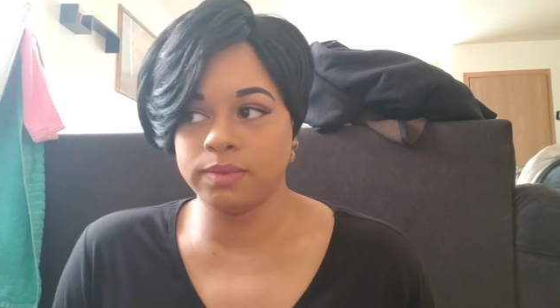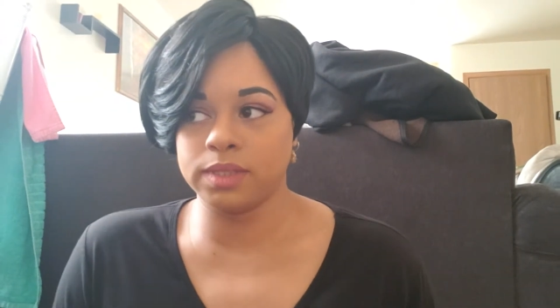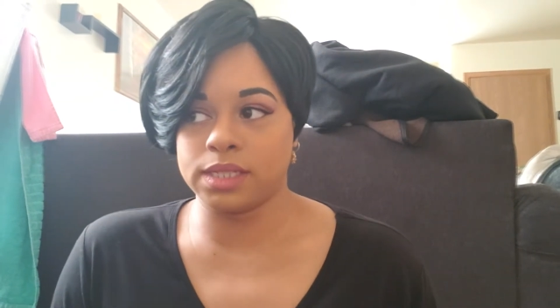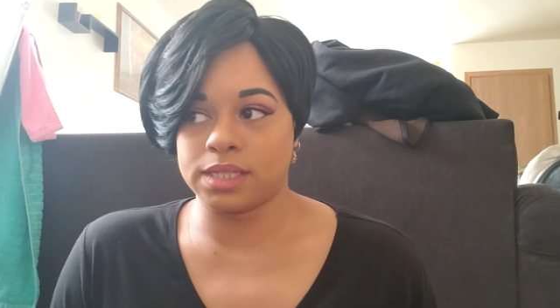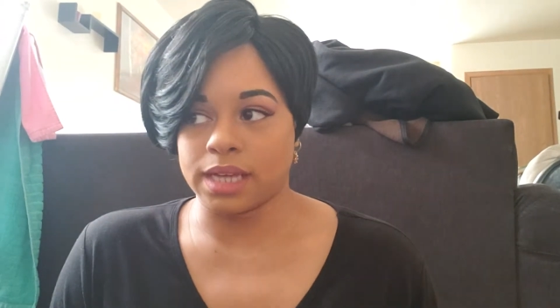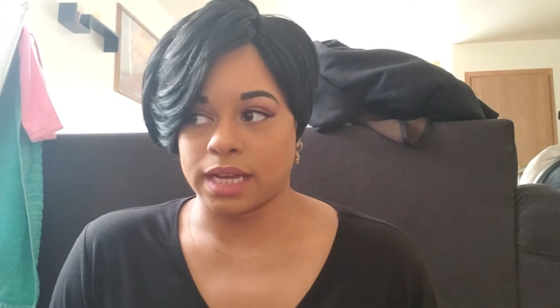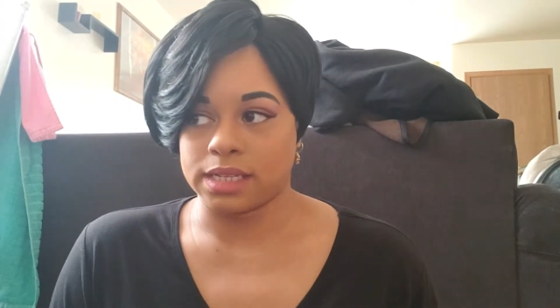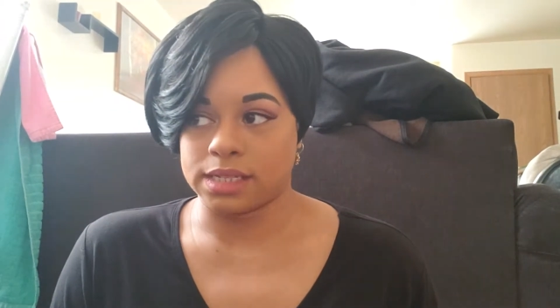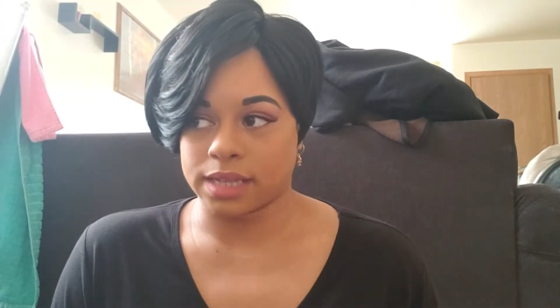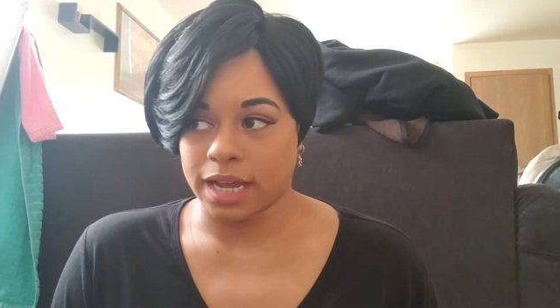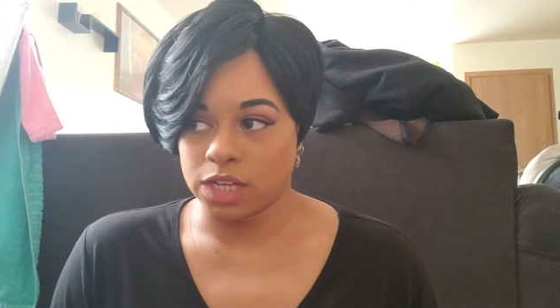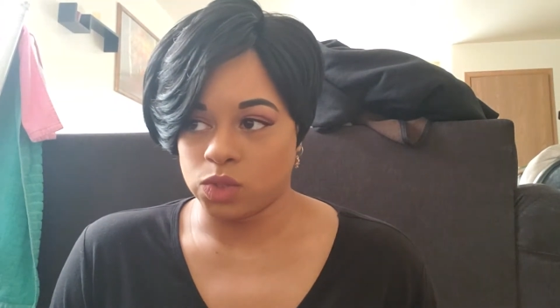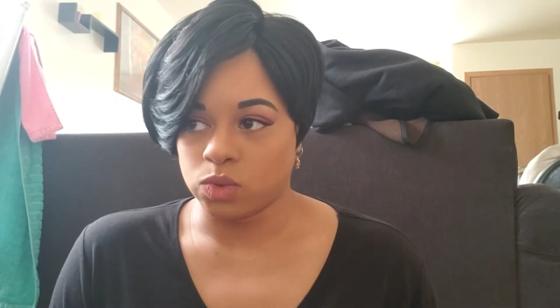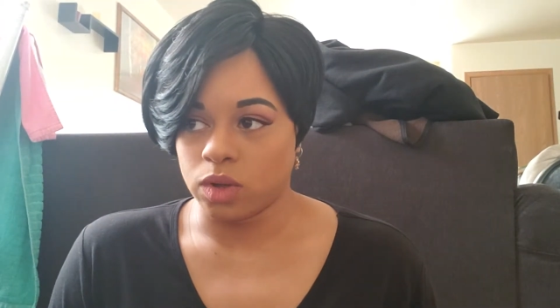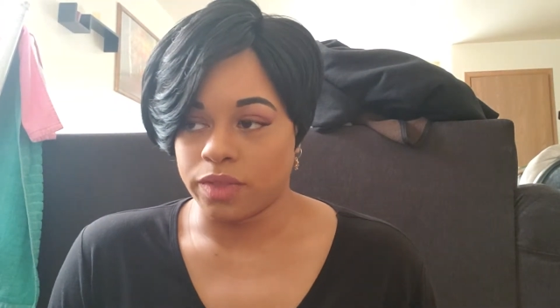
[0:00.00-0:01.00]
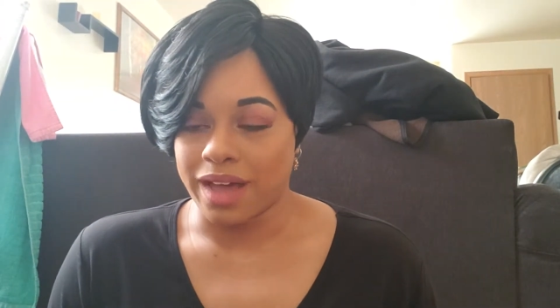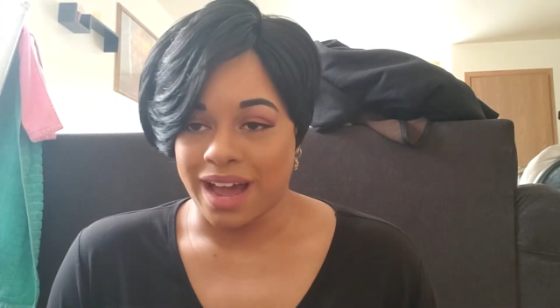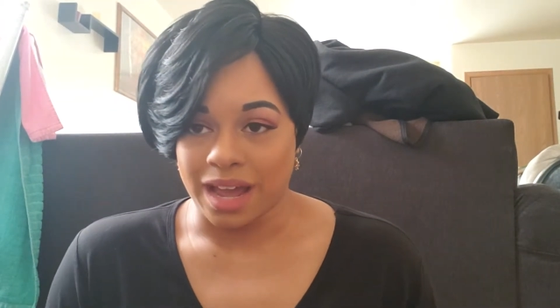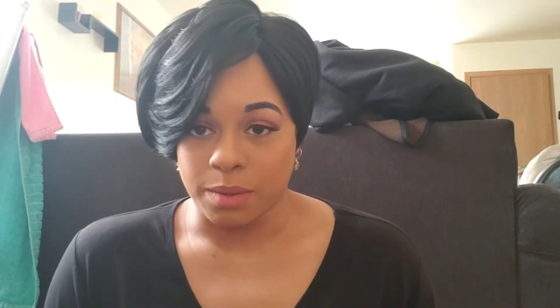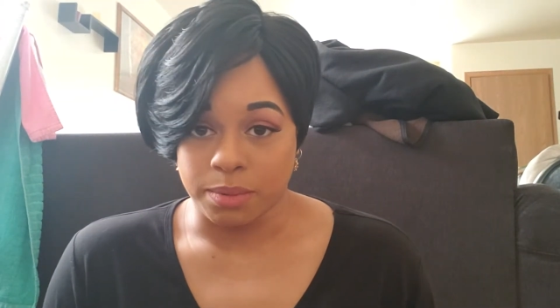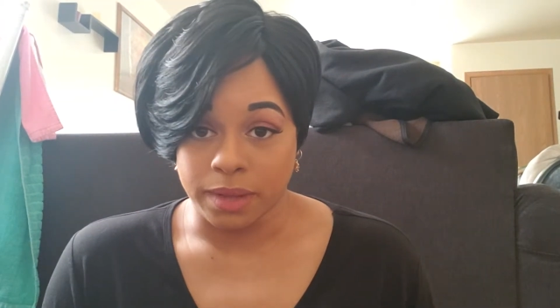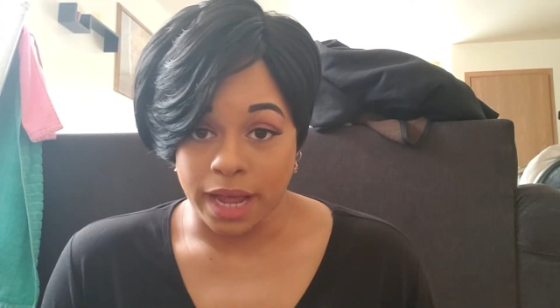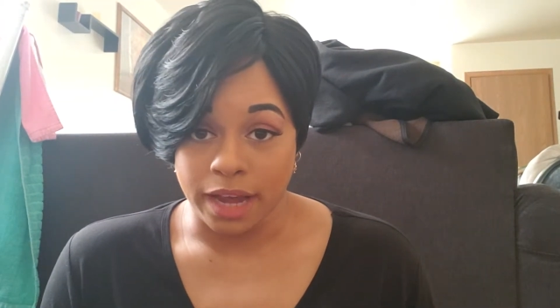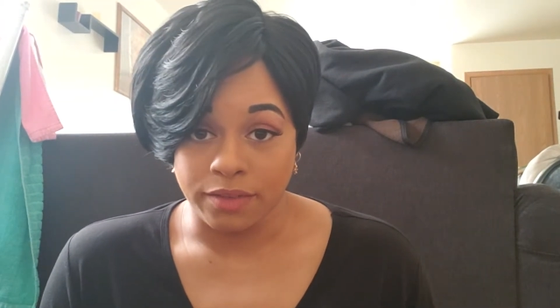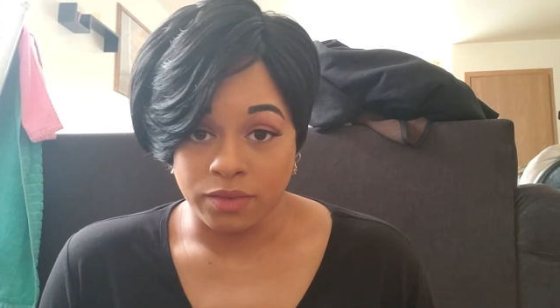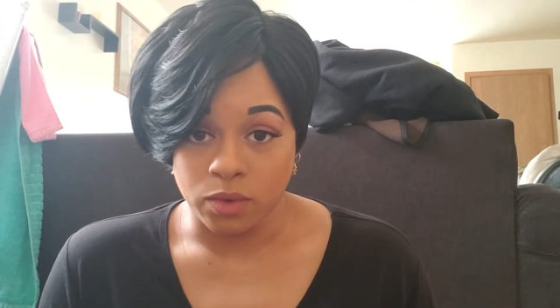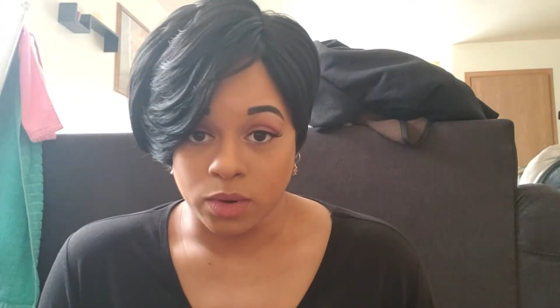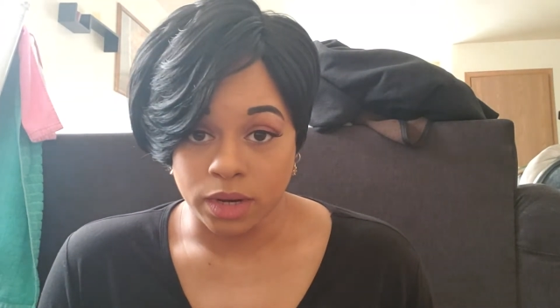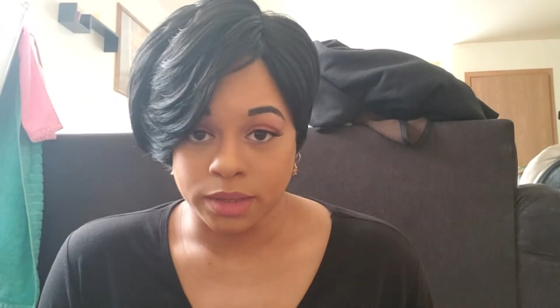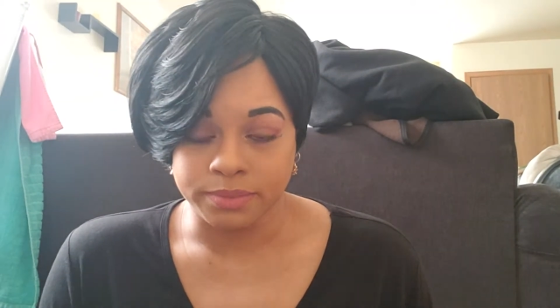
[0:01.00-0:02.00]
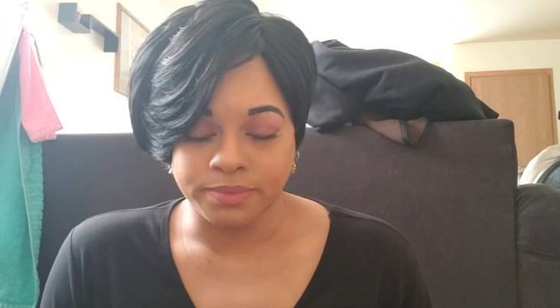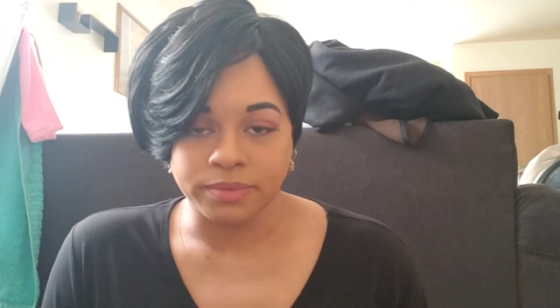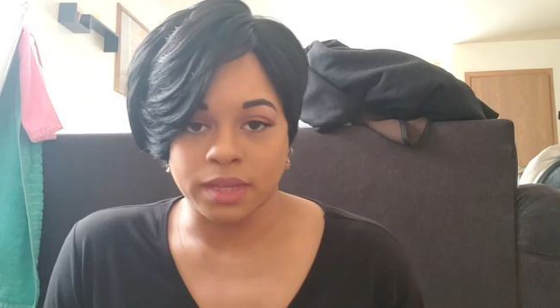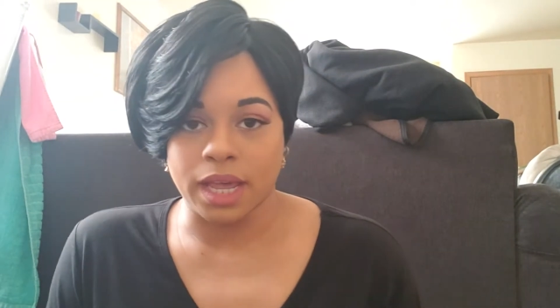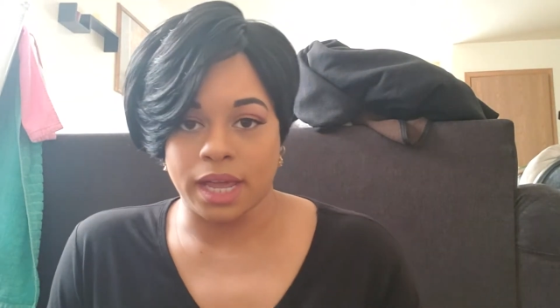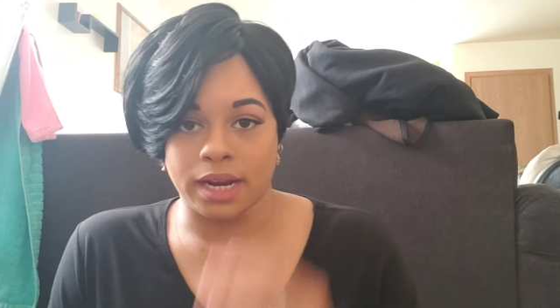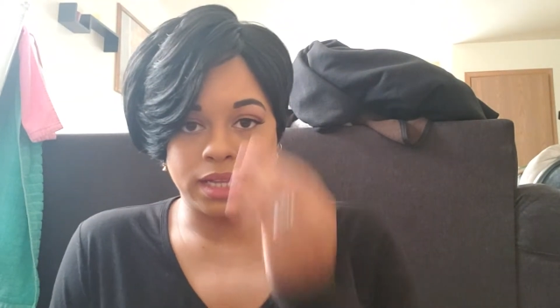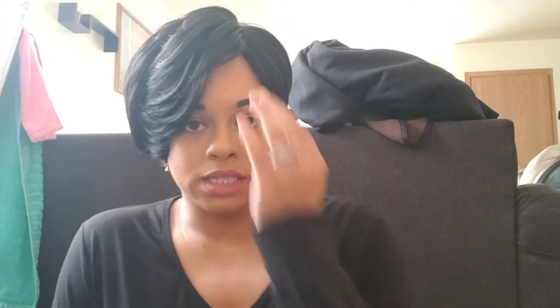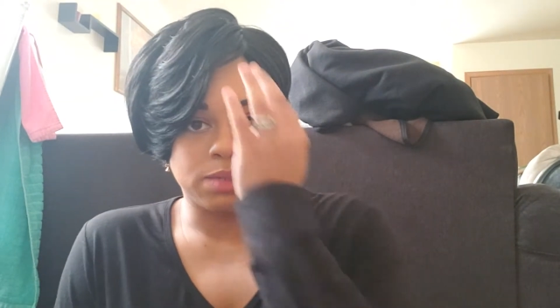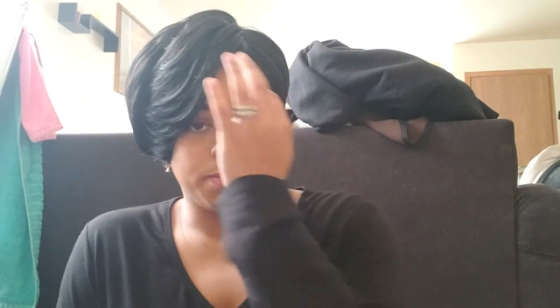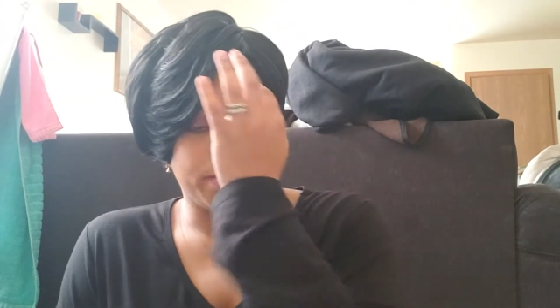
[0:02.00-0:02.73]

set schedule that I applied for, and it's